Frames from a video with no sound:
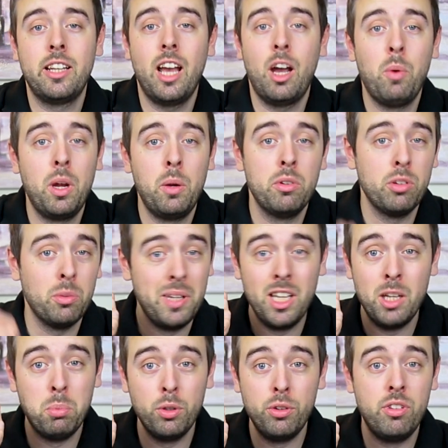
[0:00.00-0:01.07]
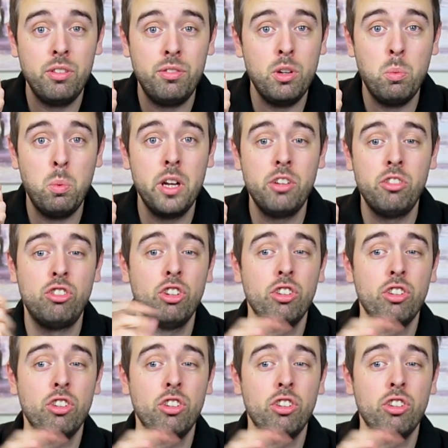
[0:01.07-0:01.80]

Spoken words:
get away with some earbuds if you wish,